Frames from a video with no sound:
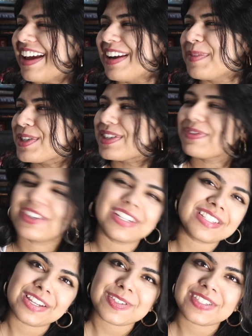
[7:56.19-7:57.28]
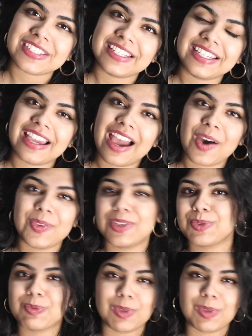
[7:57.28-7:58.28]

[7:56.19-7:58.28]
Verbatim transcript: and I'm just very excited to see how this